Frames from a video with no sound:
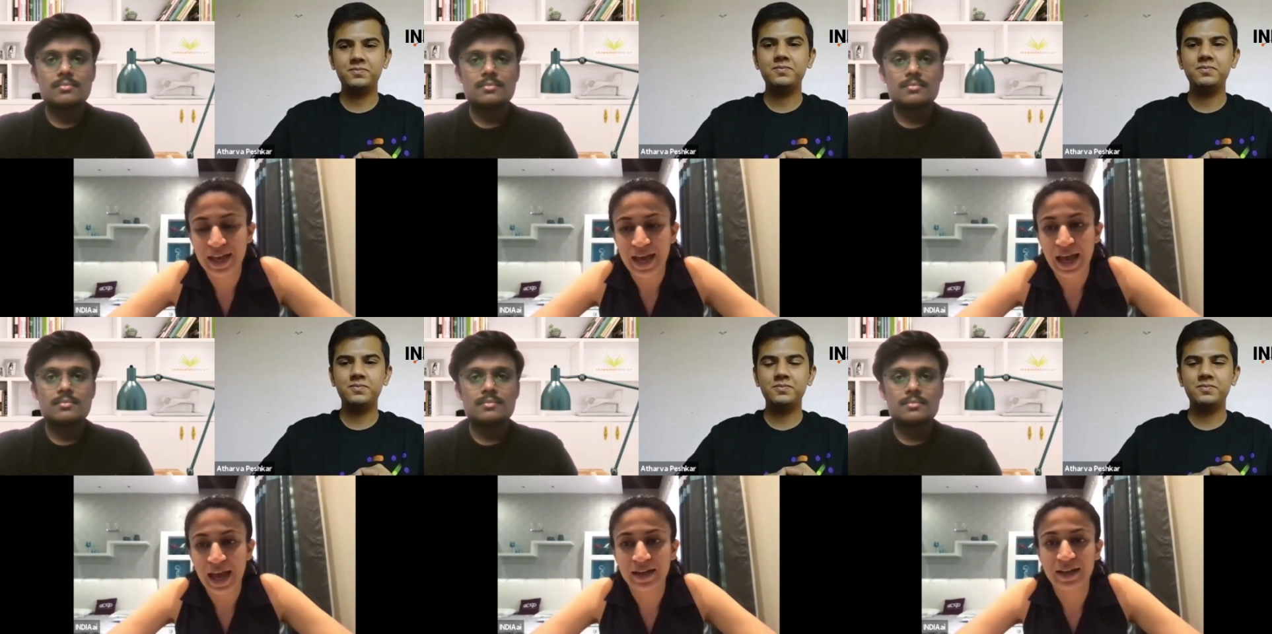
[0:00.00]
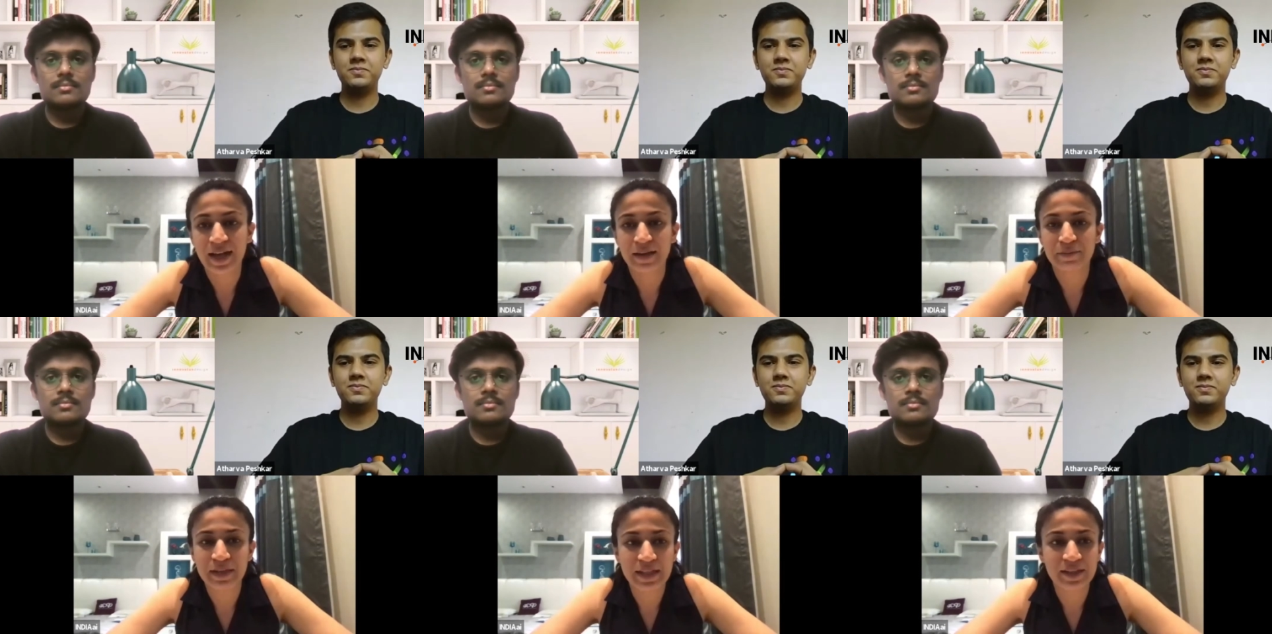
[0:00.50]
Speaker 1: And I
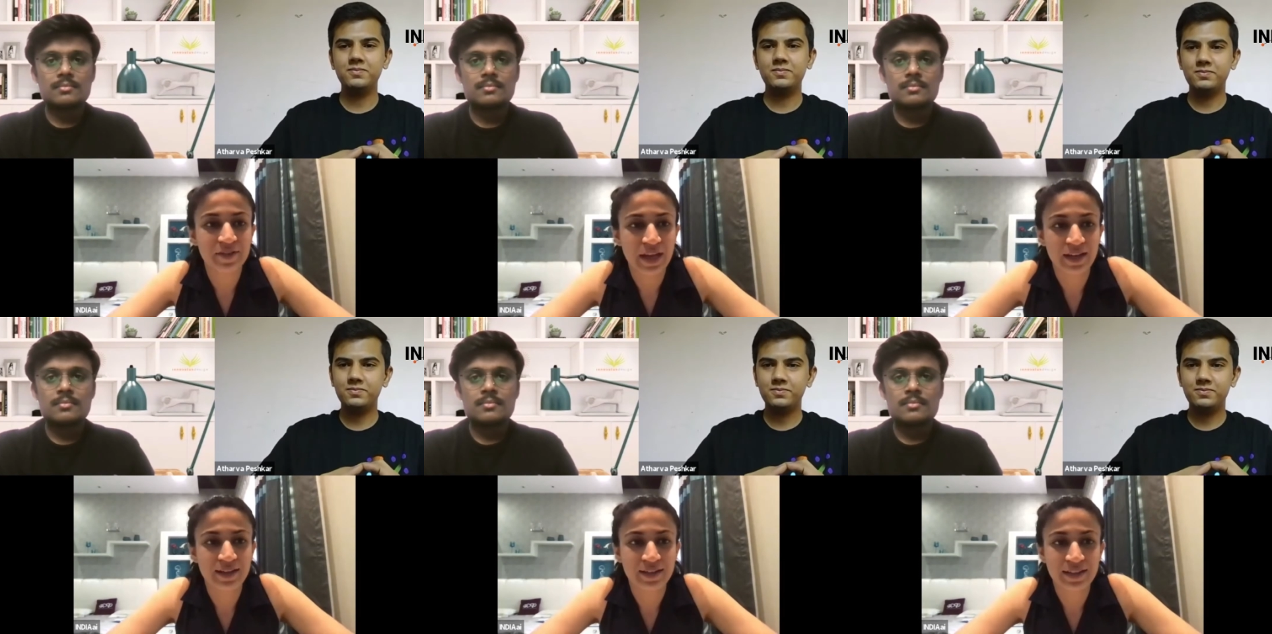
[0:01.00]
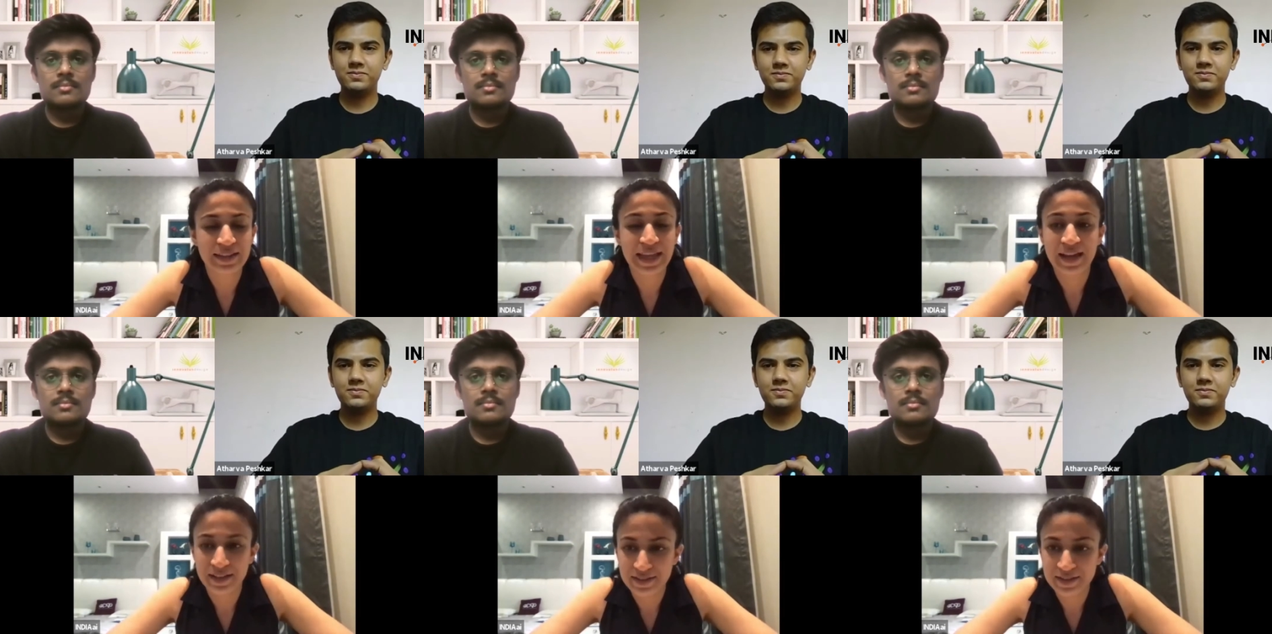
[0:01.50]
believe that there
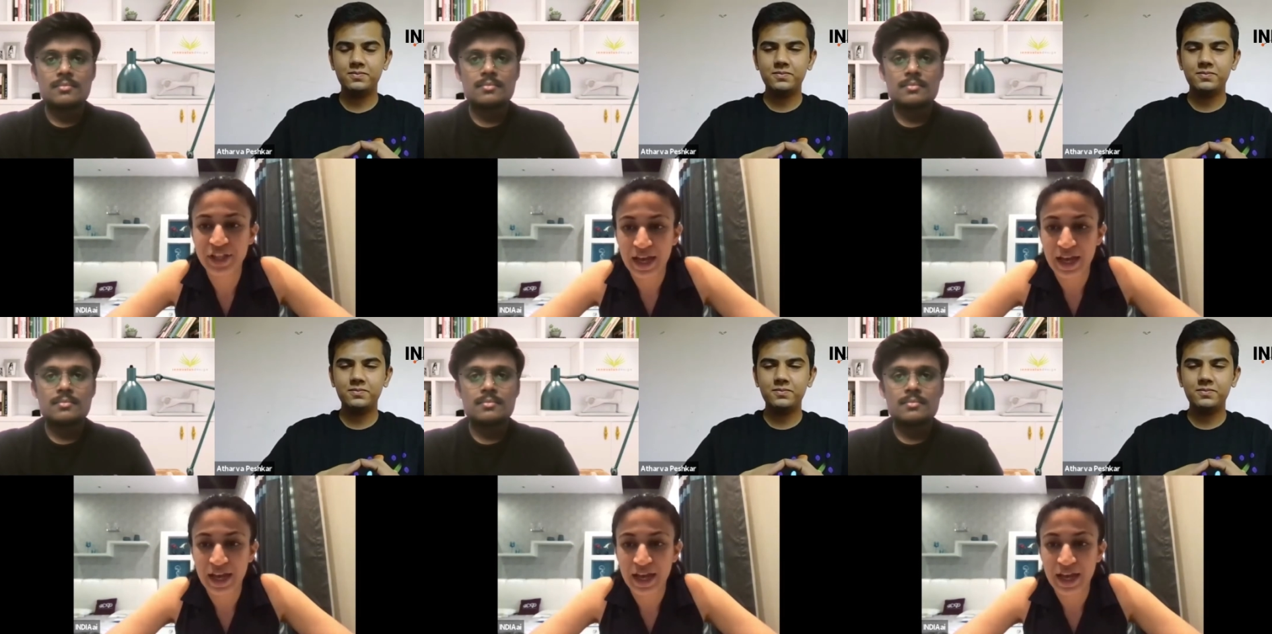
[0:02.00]
is a